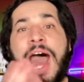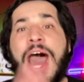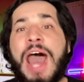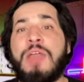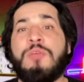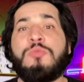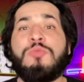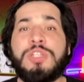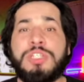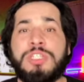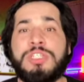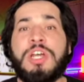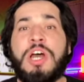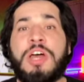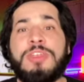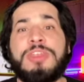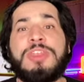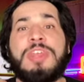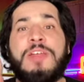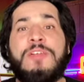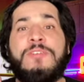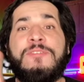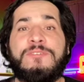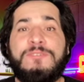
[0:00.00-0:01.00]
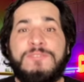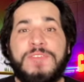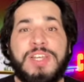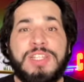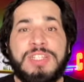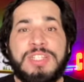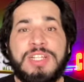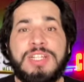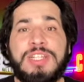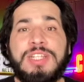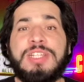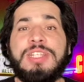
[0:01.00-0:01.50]
I was not there
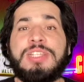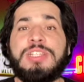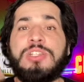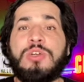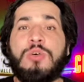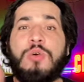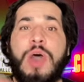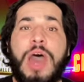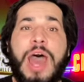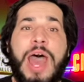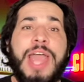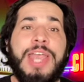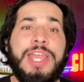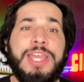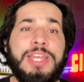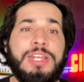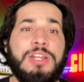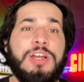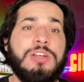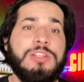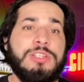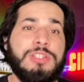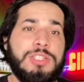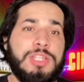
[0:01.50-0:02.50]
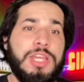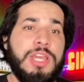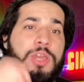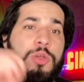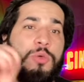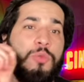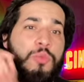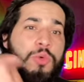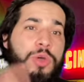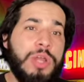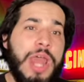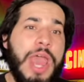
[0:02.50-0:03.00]
physically, so I cannot say
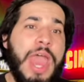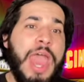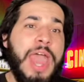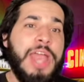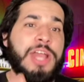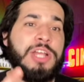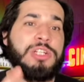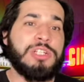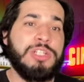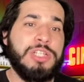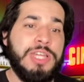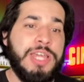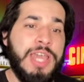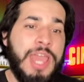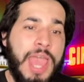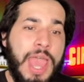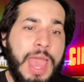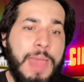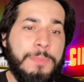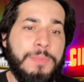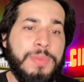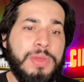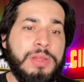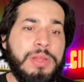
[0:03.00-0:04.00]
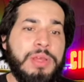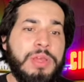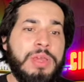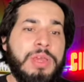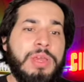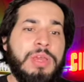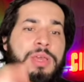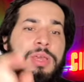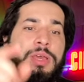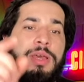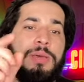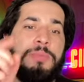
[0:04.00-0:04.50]
what actually happened.
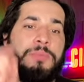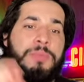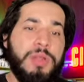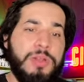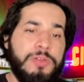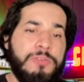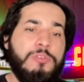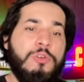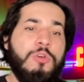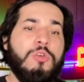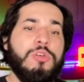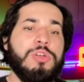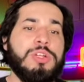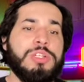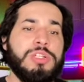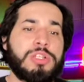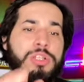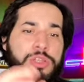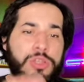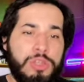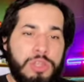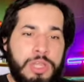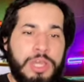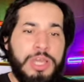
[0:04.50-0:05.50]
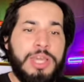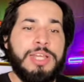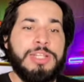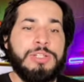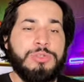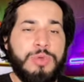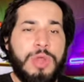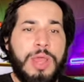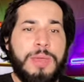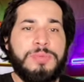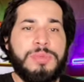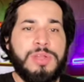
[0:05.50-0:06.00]
But of course,
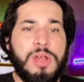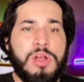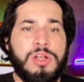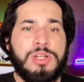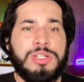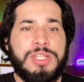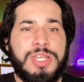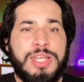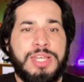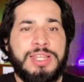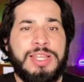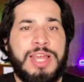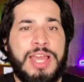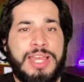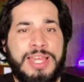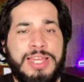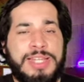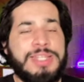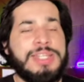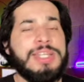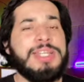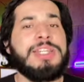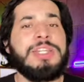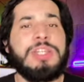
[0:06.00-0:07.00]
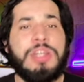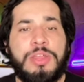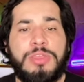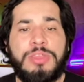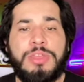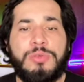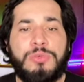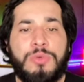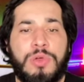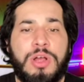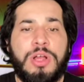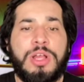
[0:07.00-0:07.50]
his reps are saying that he did
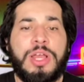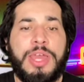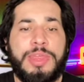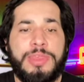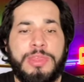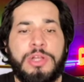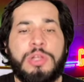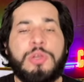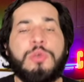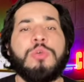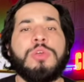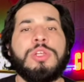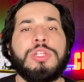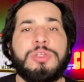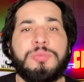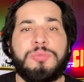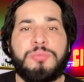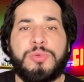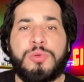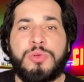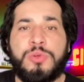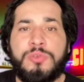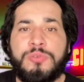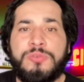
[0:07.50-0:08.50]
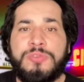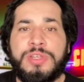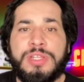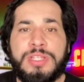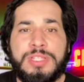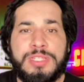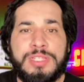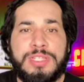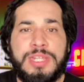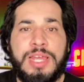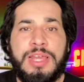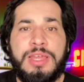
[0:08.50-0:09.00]
nothing wrong and they're going to prove
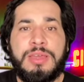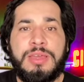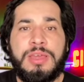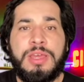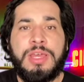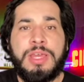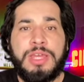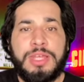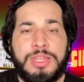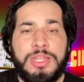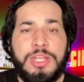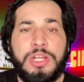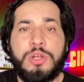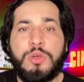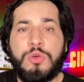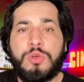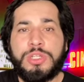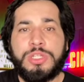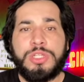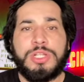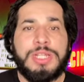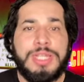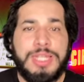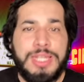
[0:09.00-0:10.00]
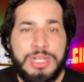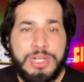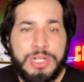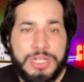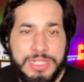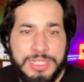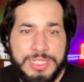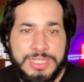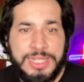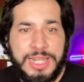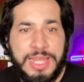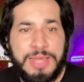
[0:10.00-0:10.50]
his name. They're going to clear
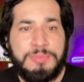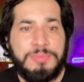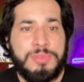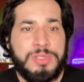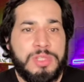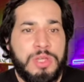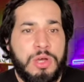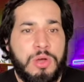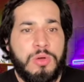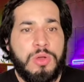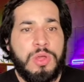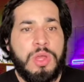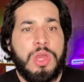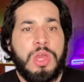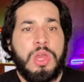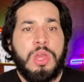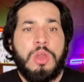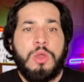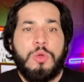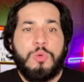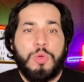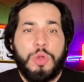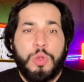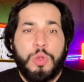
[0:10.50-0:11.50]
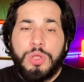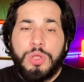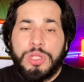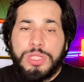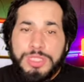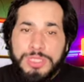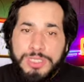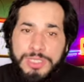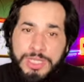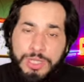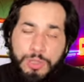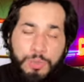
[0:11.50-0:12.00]
his name. So we're
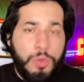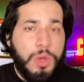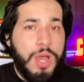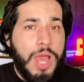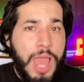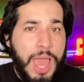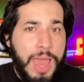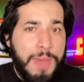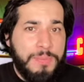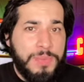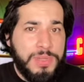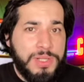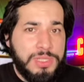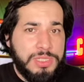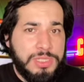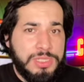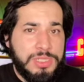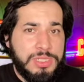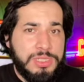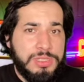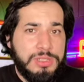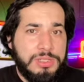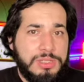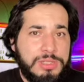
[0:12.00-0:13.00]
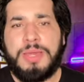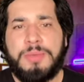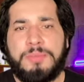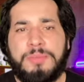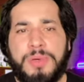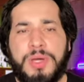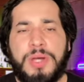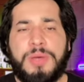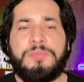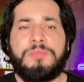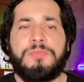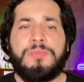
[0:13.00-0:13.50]
to see what happens.
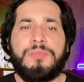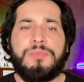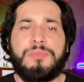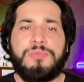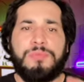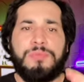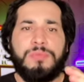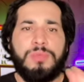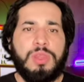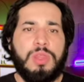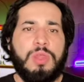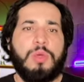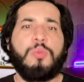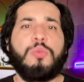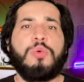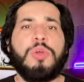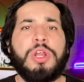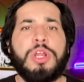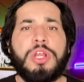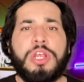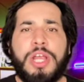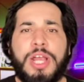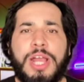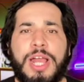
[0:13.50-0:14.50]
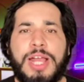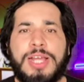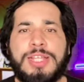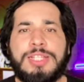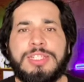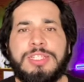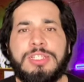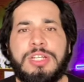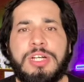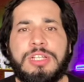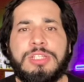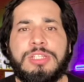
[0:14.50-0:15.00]
But what are your
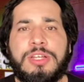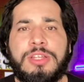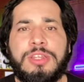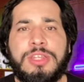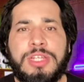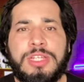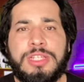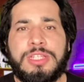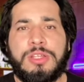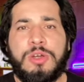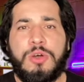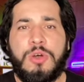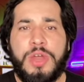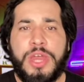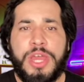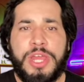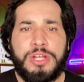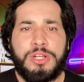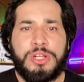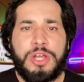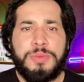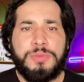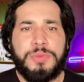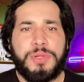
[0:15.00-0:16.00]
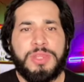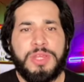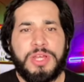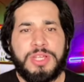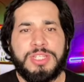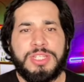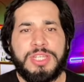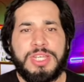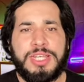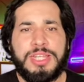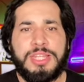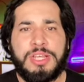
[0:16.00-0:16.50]
guys' thoughts on this? Go ahead and drop your
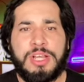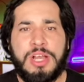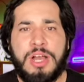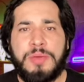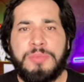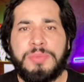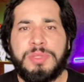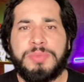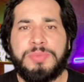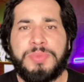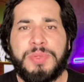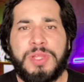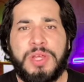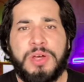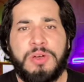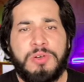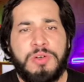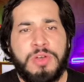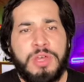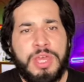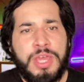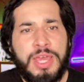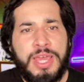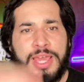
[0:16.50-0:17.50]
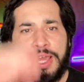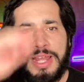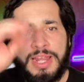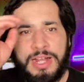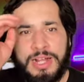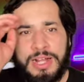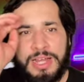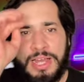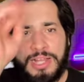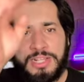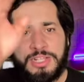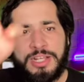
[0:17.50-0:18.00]
thoughts in the comments below, and
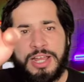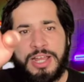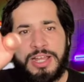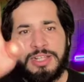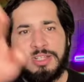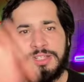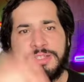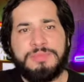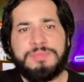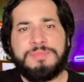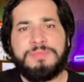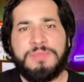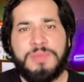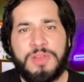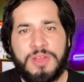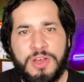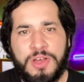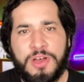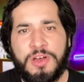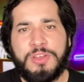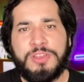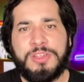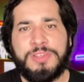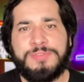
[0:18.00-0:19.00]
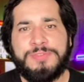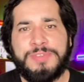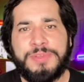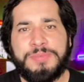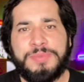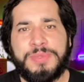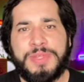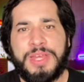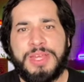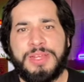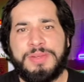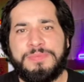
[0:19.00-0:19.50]
I'll catch you guys on the
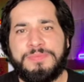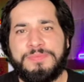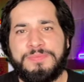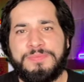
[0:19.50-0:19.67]
flip side.